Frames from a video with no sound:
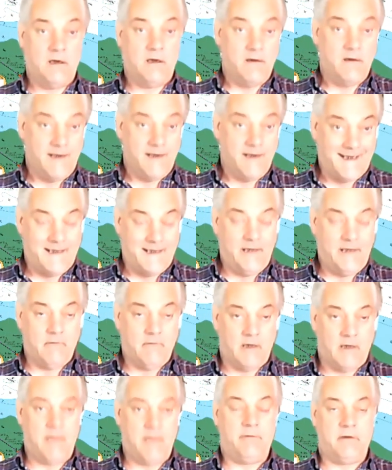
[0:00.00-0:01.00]

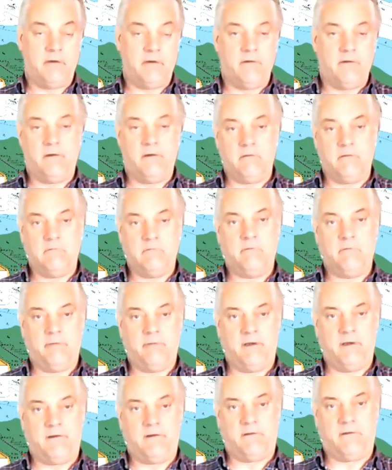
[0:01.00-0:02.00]
anyway, because you would be
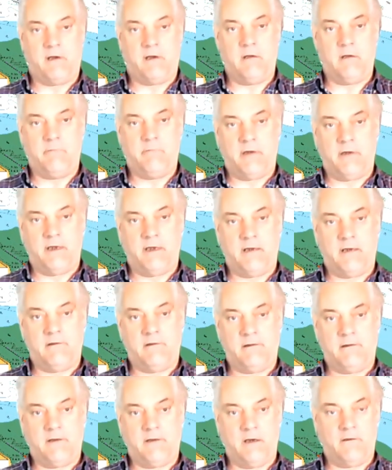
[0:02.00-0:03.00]
disturbed by
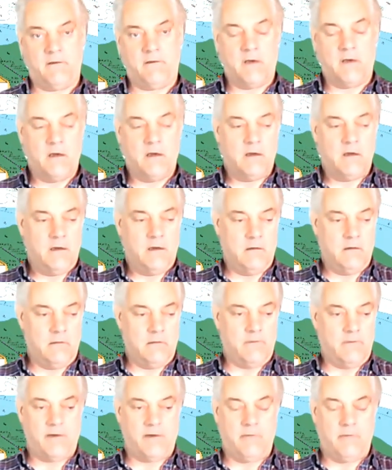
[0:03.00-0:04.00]
outer things. You'll
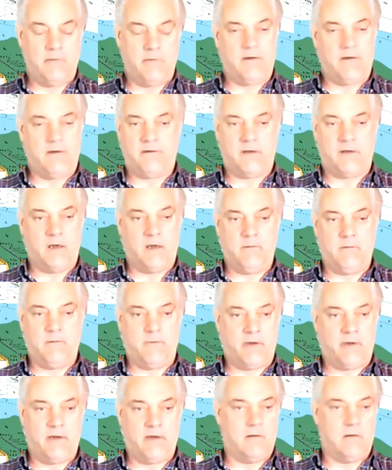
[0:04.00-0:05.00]
also be disturbed
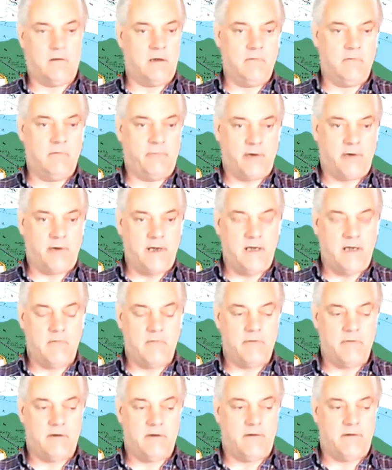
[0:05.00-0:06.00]
by your own brain,
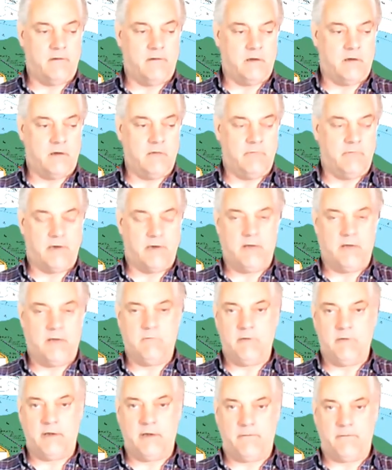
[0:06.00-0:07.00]
because your own brain
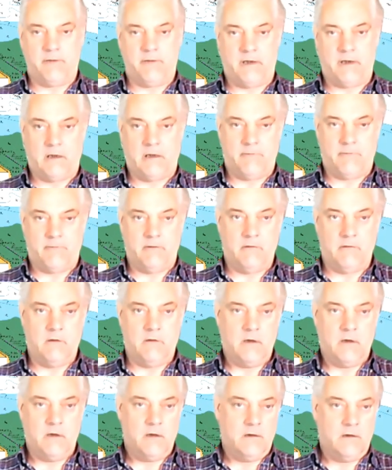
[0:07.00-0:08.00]
will get fed up and
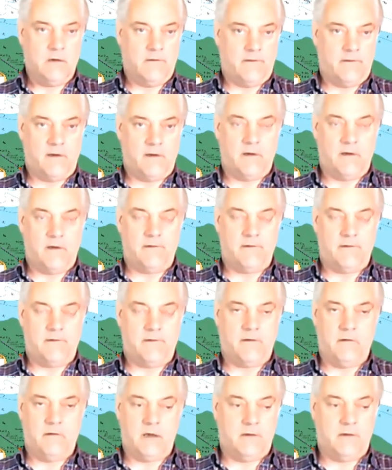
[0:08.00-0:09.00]
start
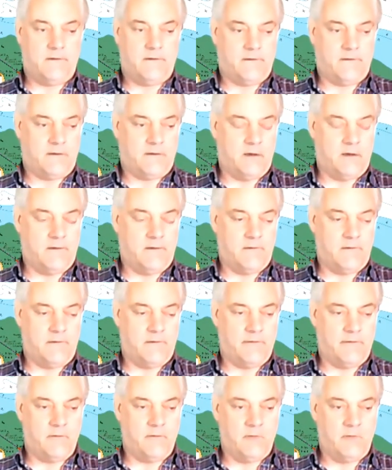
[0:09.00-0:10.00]
to
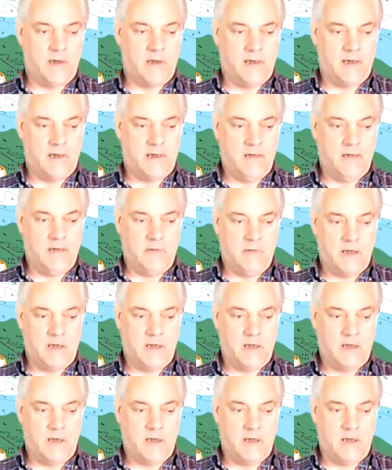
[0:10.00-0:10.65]
drift away anyway.